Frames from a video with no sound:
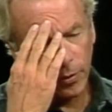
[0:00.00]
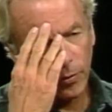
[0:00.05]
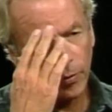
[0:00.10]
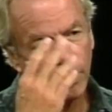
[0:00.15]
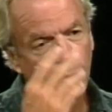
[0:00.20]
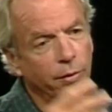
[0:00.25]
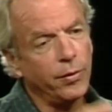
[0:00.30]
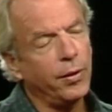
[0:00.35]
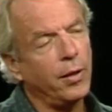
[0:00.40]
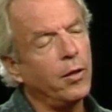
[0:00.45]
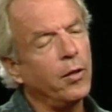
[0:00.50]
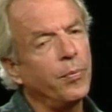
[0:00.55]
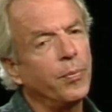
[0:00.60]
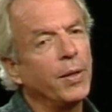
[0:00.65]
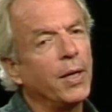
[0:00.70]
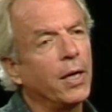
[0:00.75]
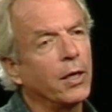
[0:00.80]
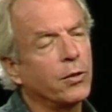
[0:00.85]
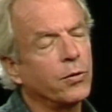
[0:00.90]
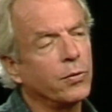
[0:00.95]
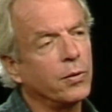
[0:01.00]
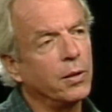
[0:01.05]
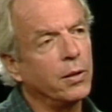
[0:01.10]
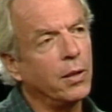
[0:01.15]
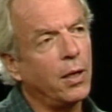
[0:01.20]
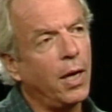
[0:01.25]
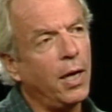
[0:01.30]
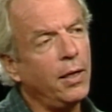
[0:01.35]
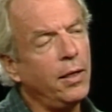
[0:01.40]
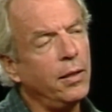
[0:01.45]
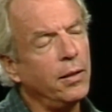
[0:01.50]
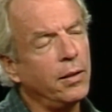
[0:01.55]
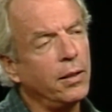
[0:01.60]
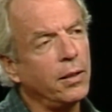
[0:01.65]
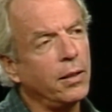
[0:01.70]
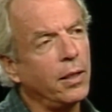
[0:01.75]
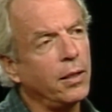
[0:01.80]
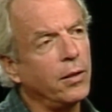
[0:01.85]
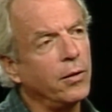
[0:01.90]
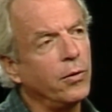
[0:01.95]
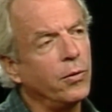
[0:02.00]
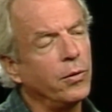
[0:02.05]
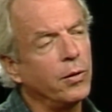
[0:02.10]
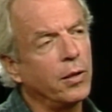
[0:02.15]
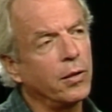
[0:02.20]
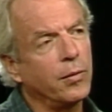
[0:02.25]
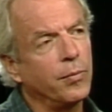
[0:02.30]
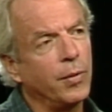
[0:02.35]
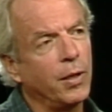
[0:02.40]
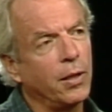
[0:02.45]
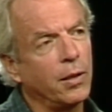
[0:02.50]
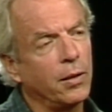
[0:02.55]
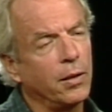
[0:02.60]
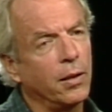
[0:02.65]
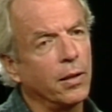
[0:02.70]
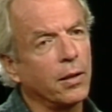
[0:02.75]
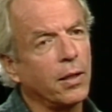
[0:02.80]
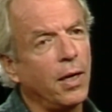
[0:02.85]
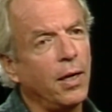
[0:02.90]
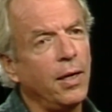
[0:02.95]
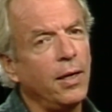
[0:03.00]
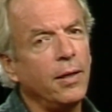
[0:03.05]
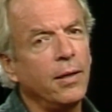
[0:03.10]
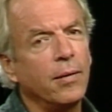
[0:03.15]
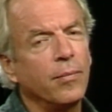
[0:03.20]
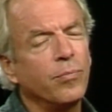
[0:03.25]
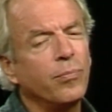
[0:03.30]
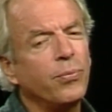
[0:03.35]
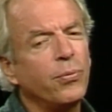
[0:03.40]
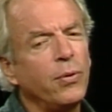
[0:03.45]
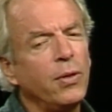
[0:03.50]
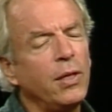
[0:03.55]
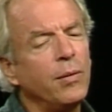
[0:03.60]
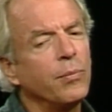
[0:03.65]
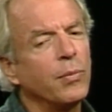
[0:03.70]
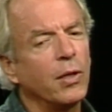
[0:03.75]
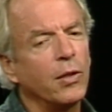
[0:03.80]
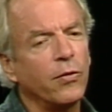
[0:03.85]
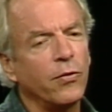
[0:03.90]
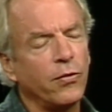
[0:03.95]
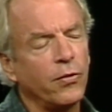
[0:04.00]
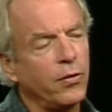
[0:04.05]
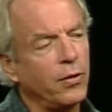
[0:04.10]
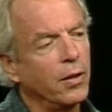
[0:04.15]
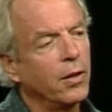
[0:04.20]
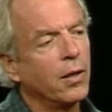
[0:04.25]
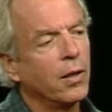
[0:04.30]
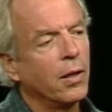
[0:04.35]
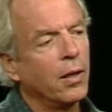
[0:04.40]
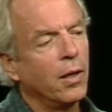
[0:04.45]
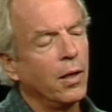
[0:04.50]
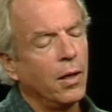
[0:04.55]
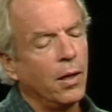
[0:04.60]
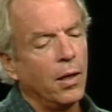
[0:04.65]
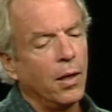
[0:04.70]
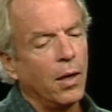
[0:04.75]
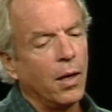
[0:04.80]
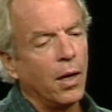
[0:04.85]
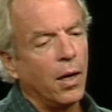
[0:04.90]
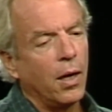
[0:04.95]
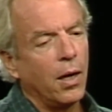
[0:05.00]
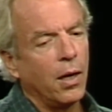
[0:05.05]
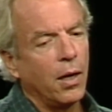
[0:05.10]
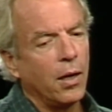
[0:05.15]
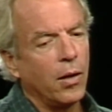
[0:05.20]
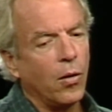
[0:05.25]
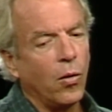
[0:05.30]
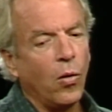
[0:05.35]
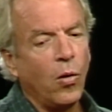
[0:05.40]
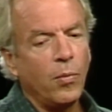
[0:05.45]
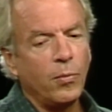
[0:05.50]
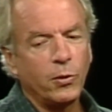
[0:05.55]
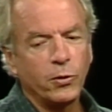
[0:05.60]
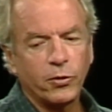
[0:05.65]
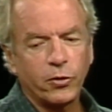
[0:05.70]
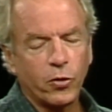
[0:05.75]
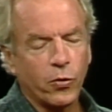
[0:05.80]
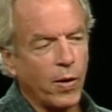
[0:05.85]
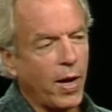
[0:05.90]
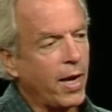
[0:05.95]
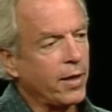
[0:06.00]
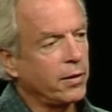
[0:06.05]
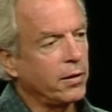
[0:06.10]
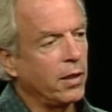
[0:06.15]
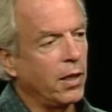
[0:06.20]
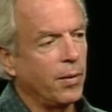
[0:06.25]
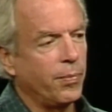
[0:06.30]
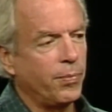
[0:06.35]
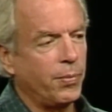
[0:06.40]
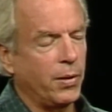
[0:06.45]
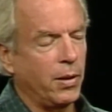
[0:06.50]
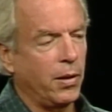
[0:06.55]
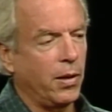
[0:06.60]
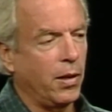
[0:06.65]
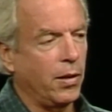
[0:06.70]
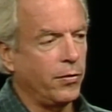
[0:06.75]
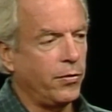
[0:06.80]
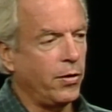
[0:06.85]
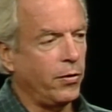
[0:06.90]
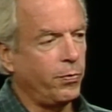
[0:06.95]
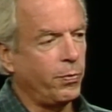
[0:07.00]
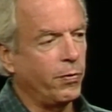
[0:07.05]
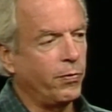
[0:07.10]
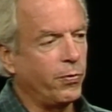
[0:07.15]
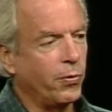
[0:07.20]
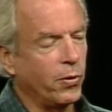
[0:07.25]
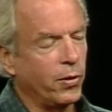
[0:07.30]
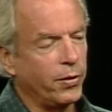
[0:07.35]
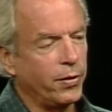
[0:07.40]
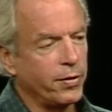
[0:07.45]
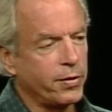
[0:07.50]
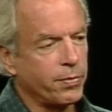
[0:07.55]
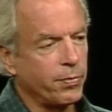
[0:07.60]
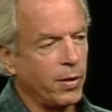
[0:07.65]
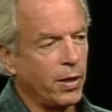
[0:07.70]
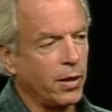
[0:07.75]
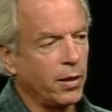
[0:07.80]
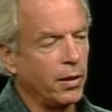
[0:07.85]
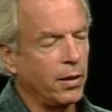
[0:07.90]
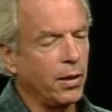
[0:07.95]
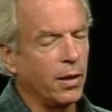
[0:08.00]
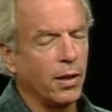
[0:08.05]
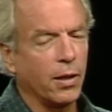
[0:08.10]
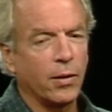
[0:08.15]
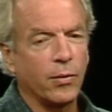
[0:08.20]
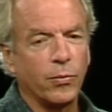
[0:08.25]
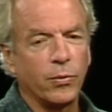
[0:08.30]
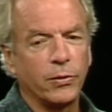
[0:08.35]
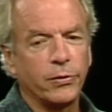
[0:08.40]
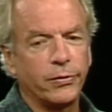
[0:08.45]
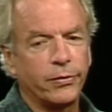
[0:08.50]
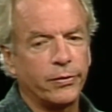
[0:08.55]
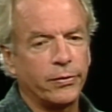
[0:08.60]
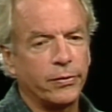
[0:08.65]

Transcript: You know, in therapy, actually, I didn't think I could do another monologue. I pretty much. Almost cracked up just before this monologue was.